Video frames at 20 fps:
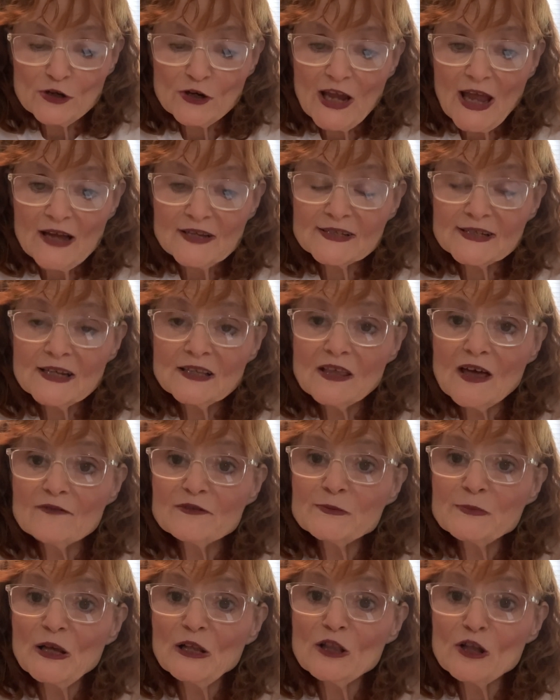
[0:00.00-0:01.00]
cast a love
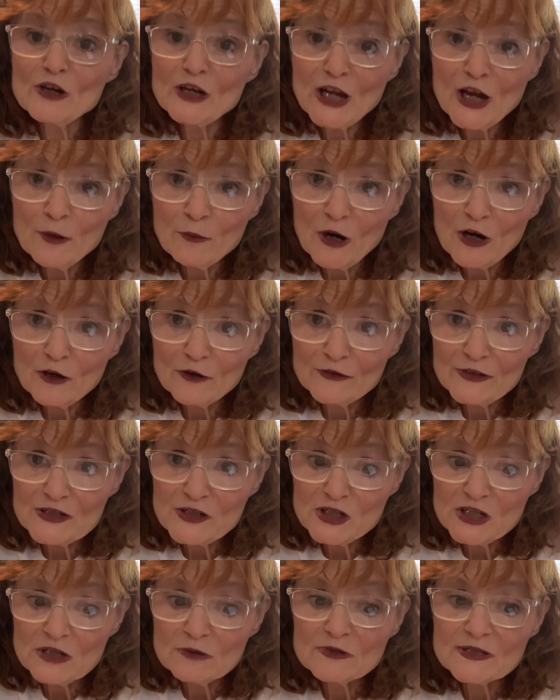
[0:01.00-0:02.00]
spell on a coworker that
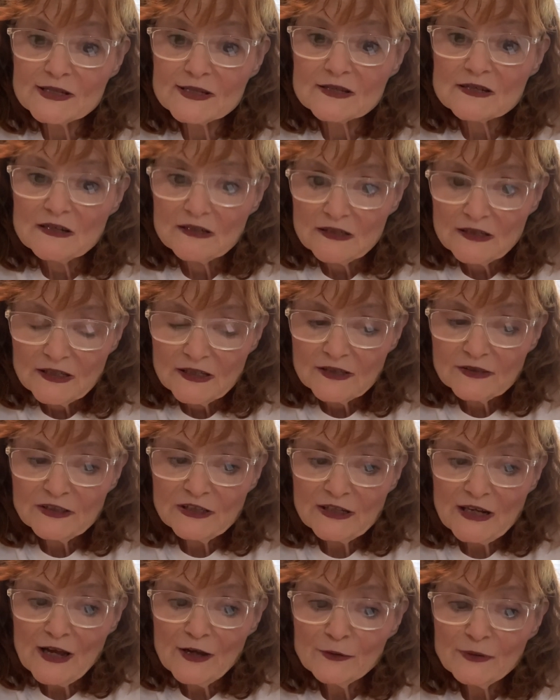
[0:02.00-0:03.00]
she was,
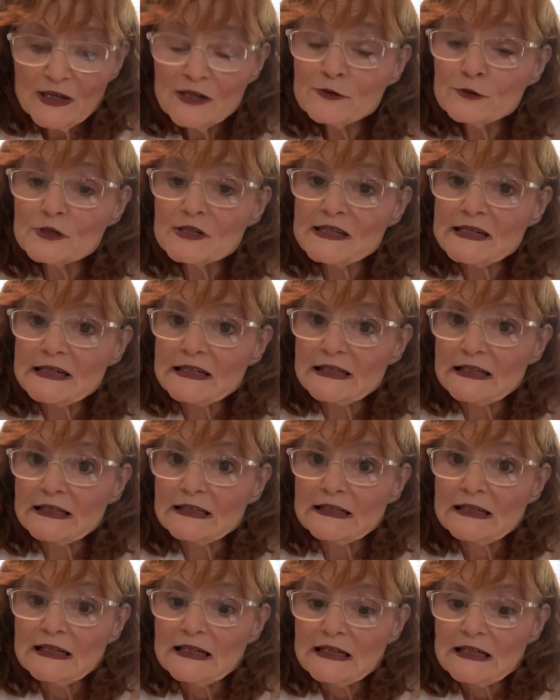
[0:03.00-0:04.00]
interested in.
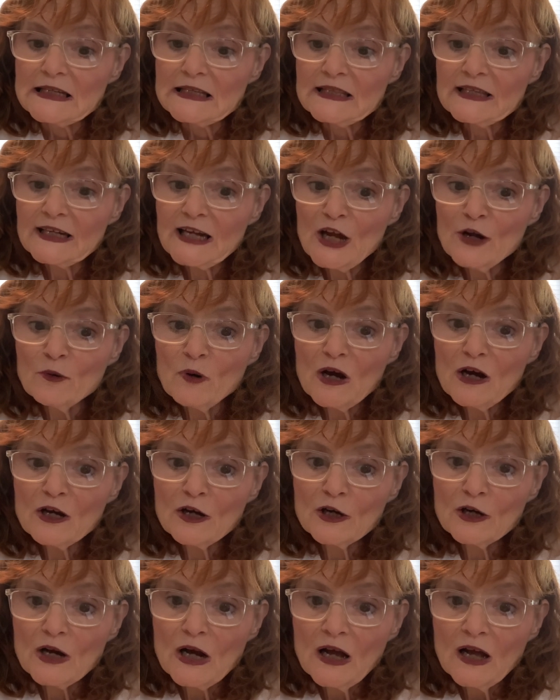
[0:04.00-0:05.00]
The
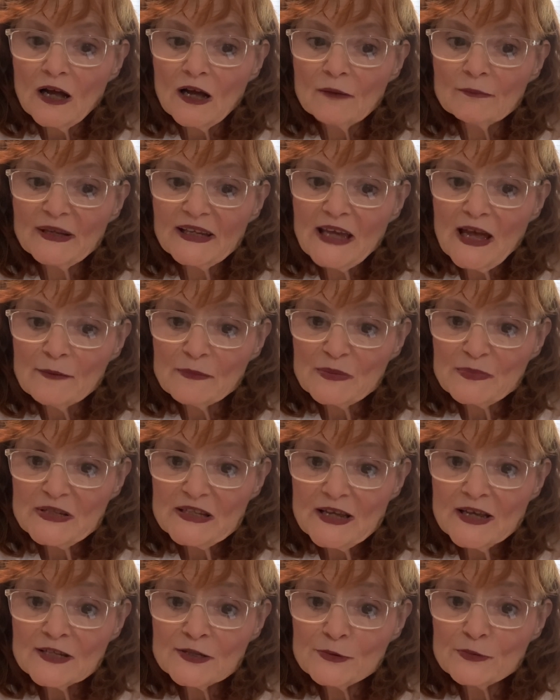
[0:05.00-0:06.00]
coworker became
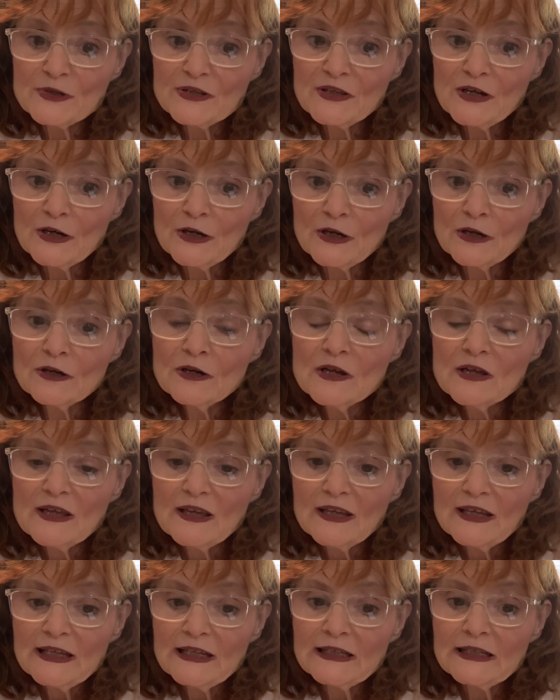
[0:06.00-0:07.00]
obsessed with her.
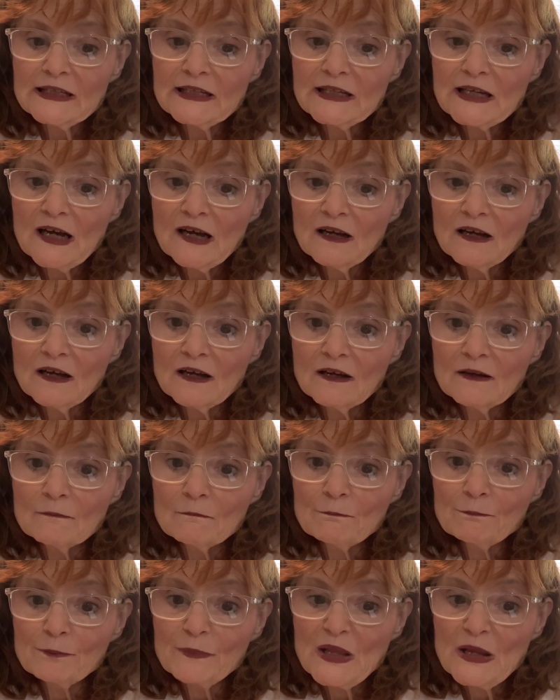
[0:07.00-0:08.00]
He
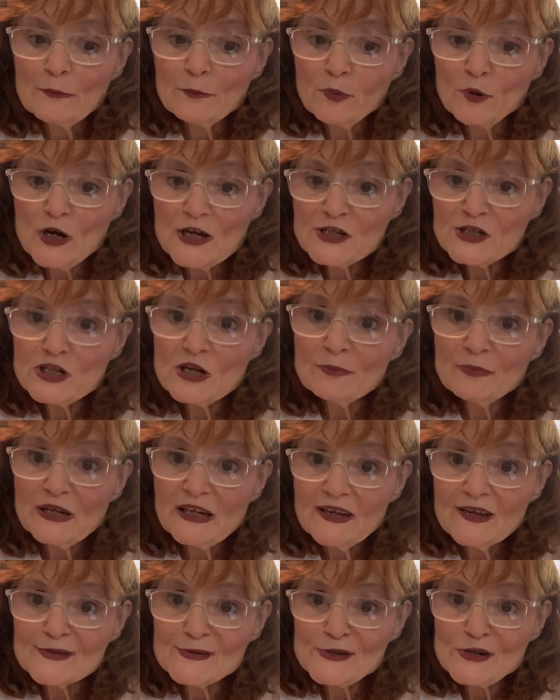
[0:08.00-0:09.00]
brushed up
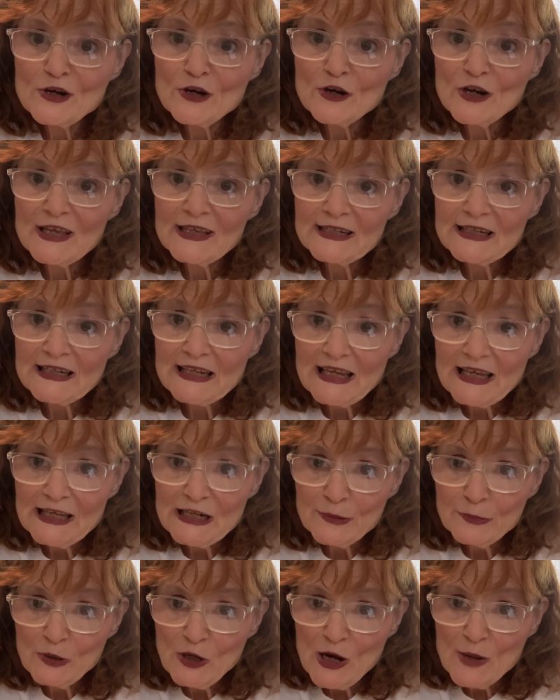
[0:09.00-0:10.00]
against her in an
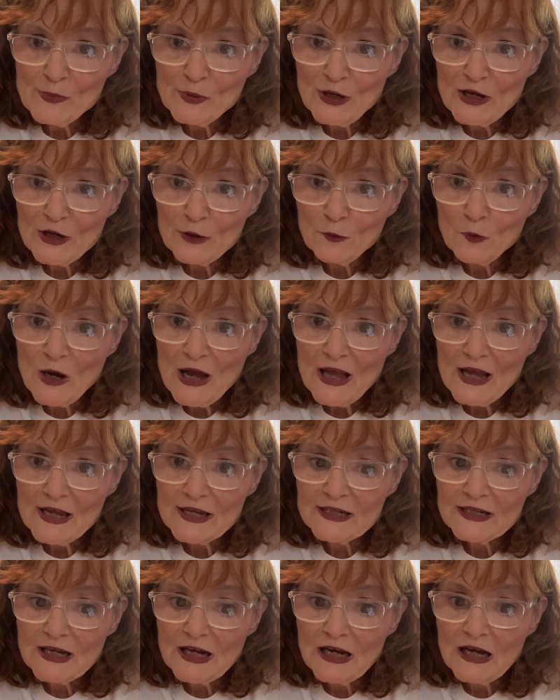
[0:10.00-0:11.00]
inappropriate
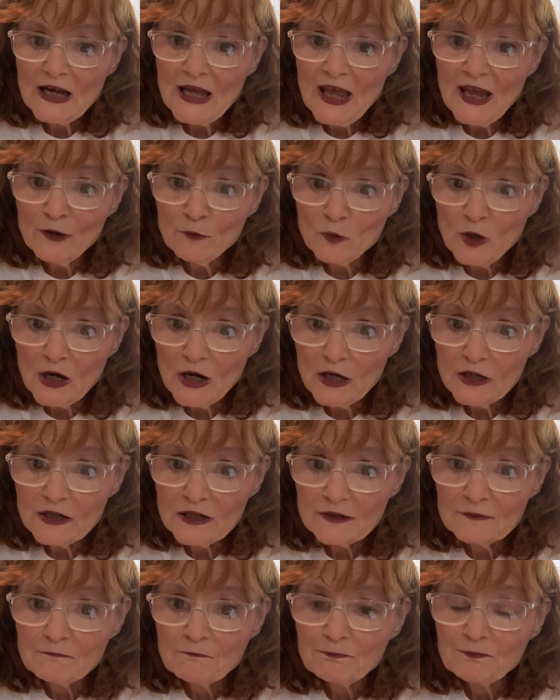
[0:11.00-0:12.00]
way at work.
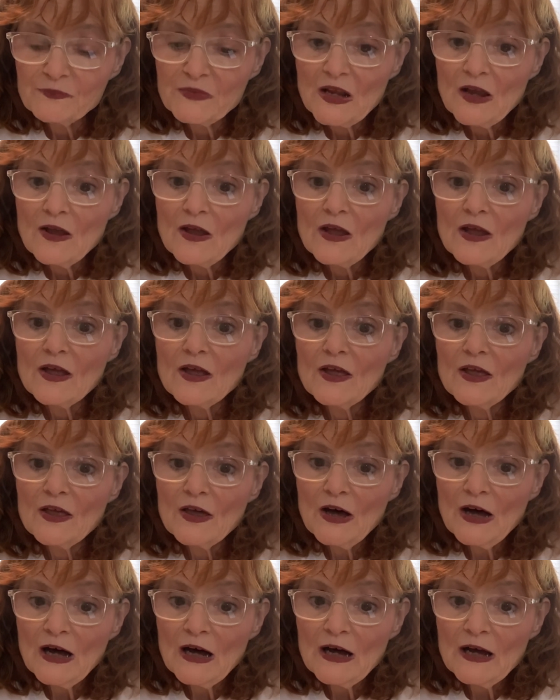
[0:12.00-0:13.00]

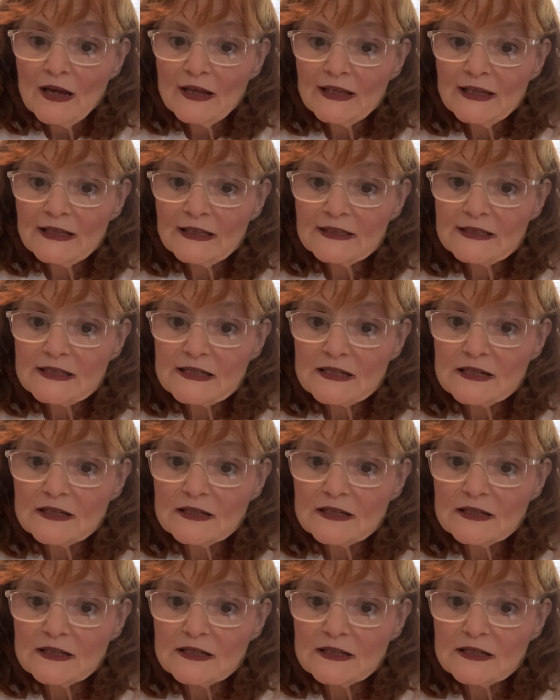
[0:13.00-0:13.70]
It